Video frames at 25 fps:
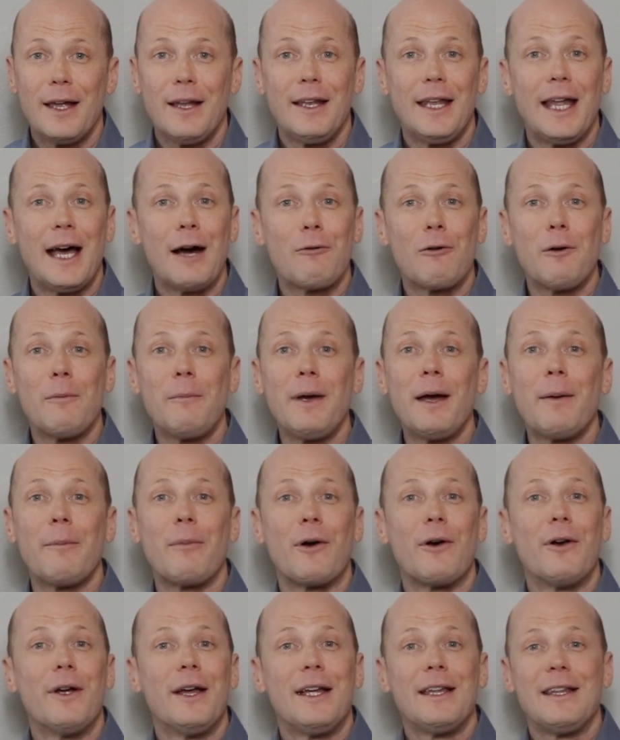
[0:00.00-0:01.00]
Now,
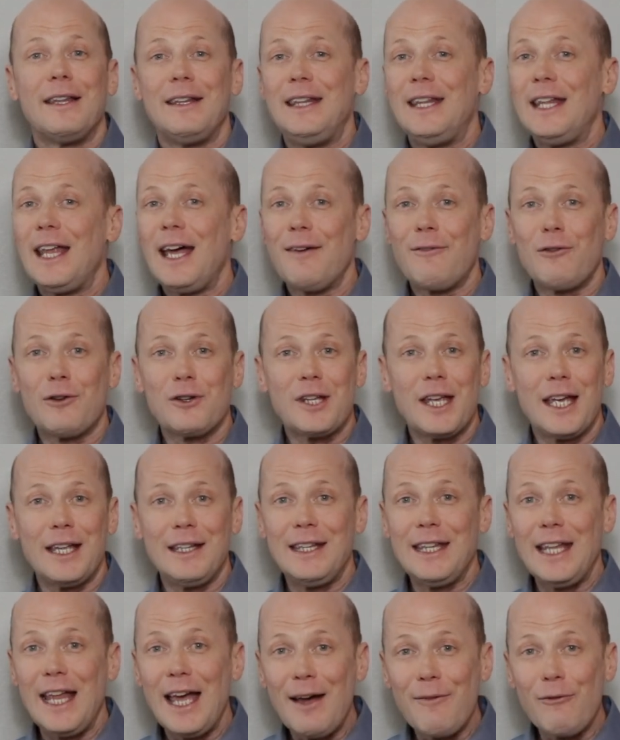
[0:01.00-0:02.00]
remember,
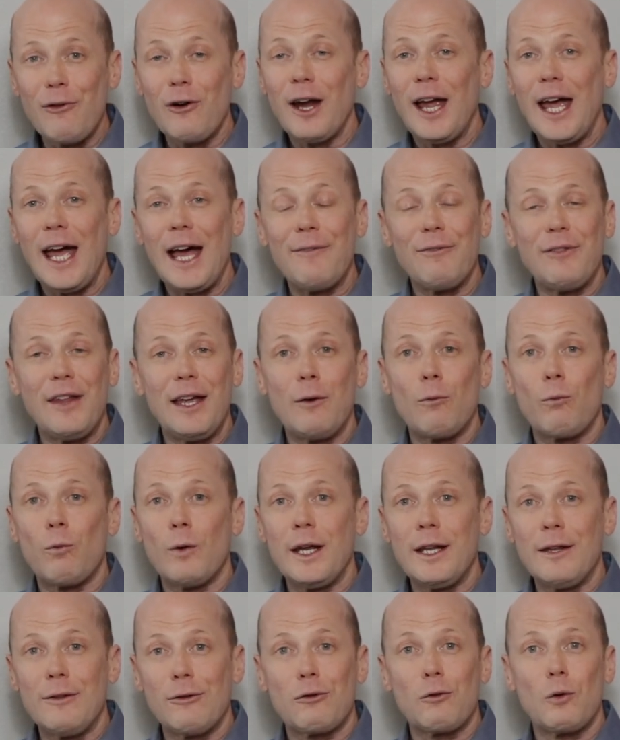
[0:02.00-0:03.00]
never have they
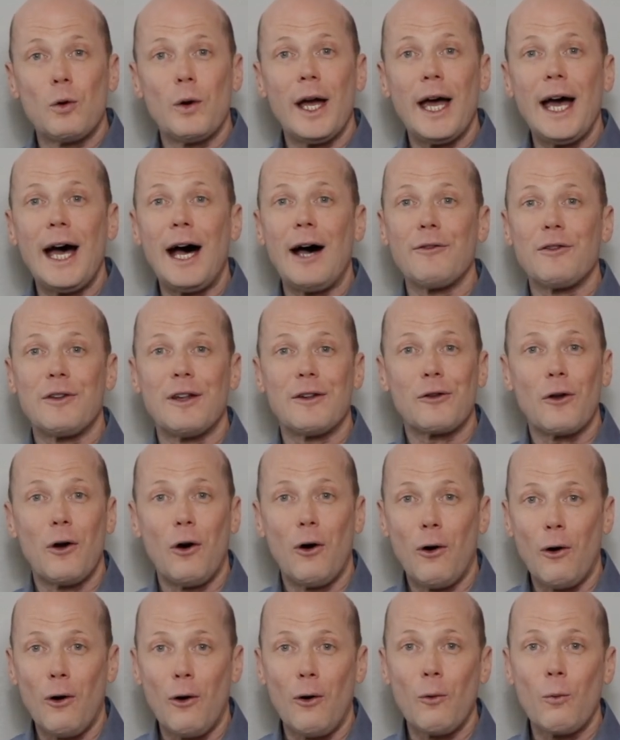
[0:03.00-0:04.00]
ridden throughout this
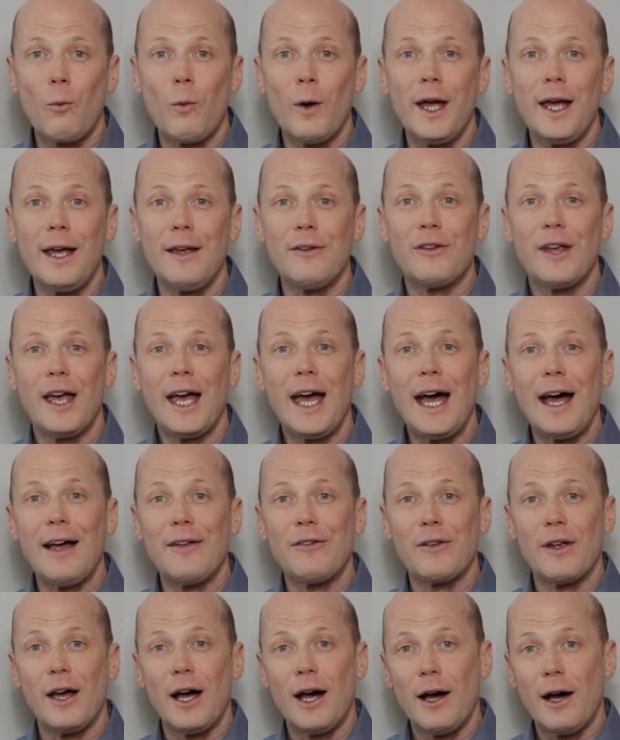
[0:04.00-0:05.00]
whole race
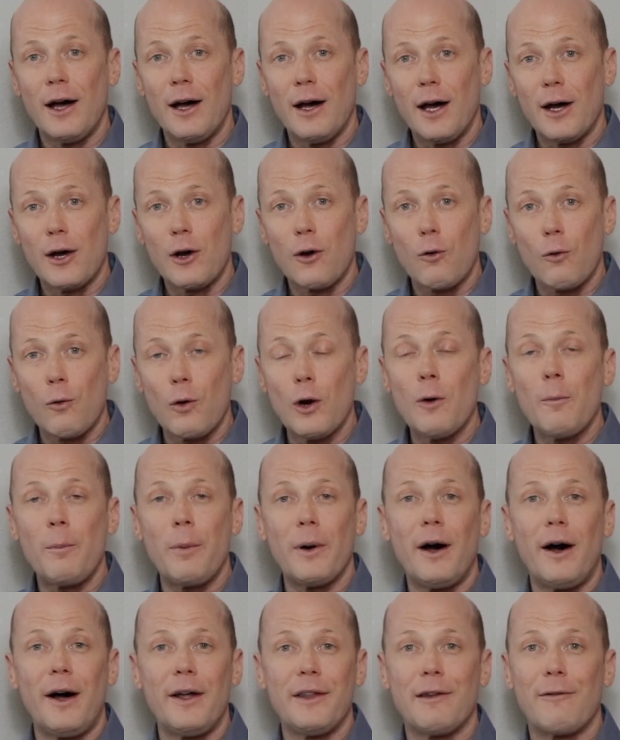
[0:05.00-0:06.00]
as a
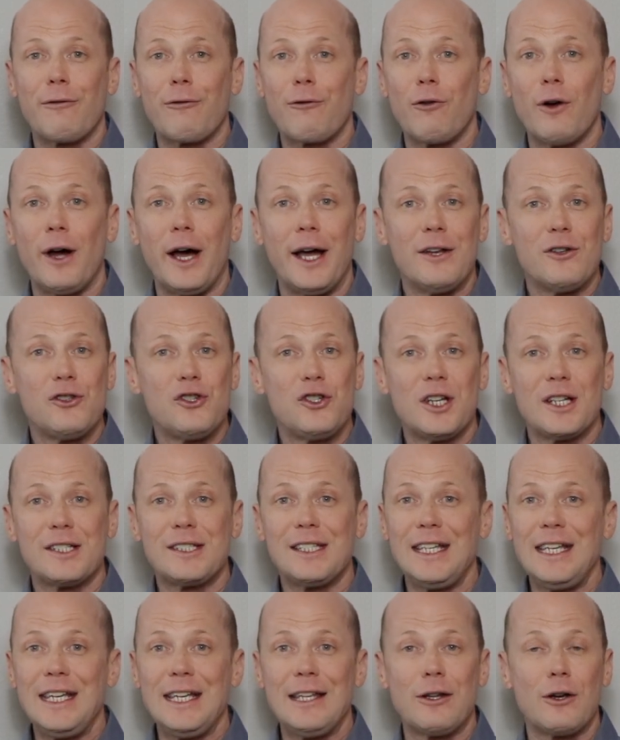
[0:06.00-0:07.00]
group on the front,
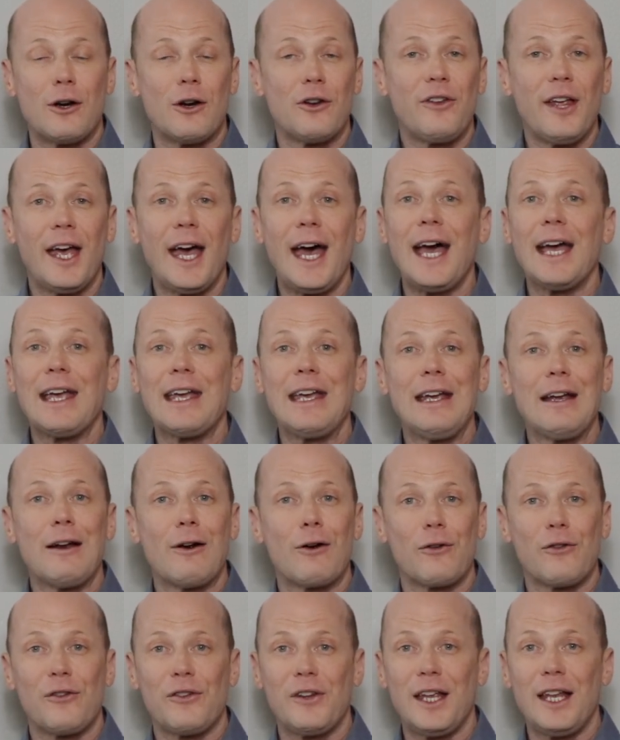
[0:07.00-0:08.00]
just either attacking
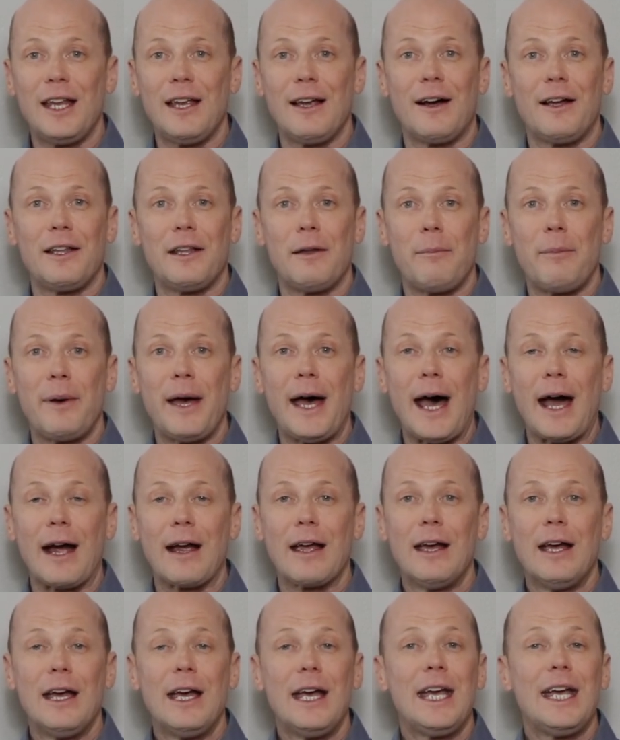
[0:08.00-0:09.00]
or sitting on the
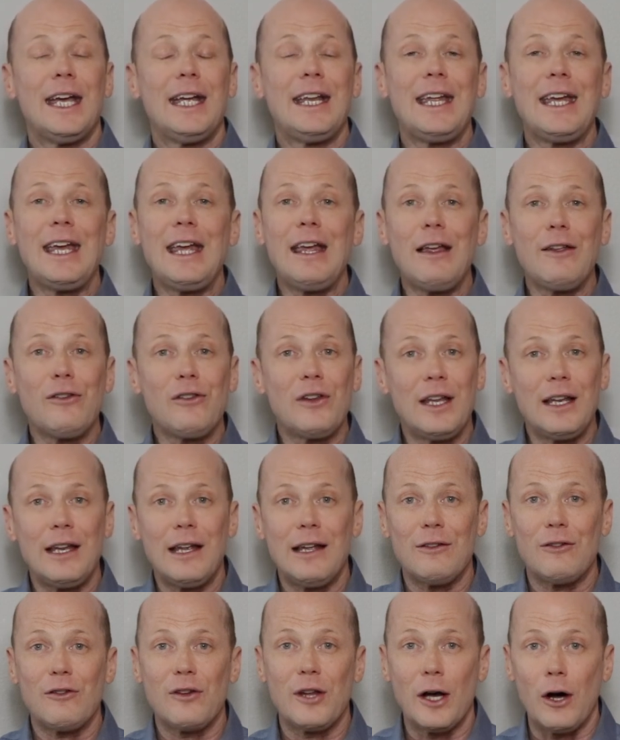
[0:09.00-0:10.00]
back. It isn't
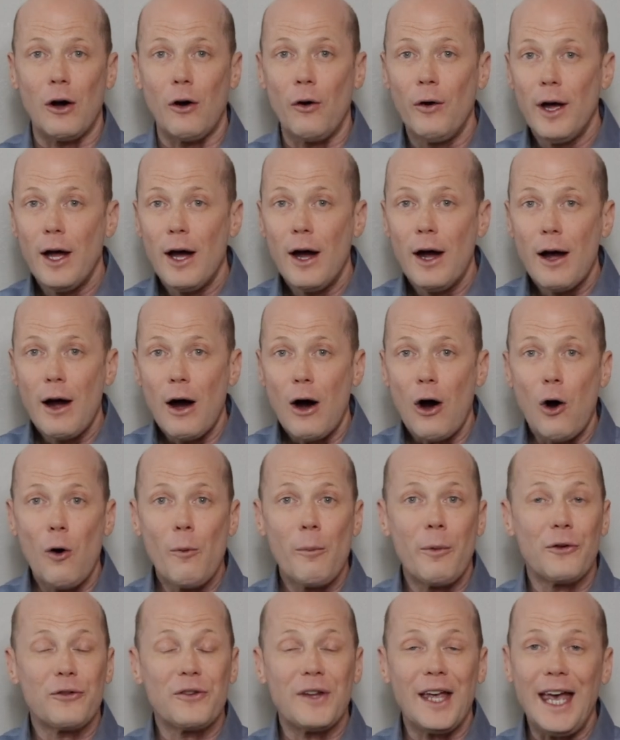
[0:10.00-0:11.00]
until
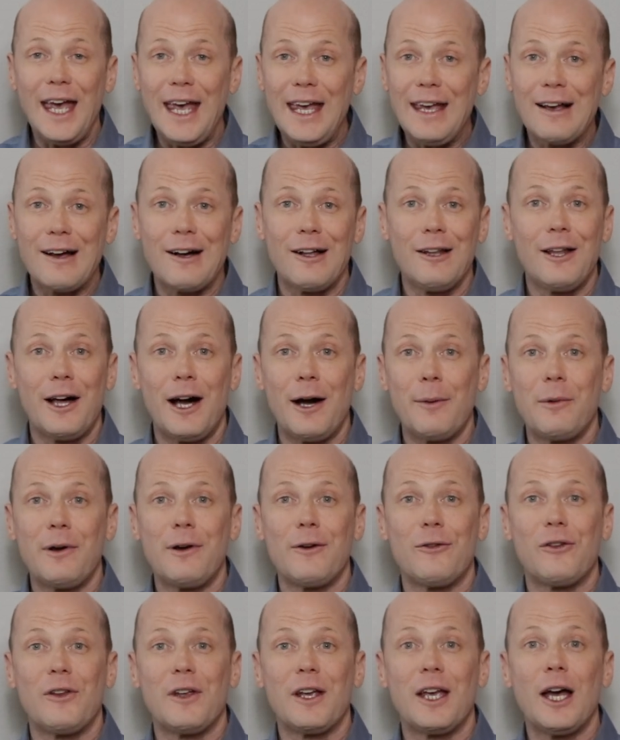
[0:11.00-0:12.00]
almost 8
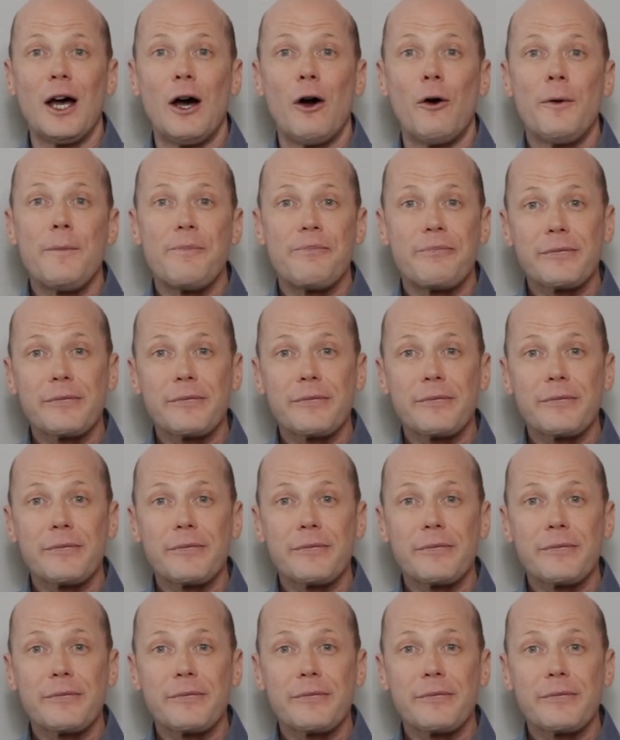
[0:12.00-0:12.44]
kilometers to go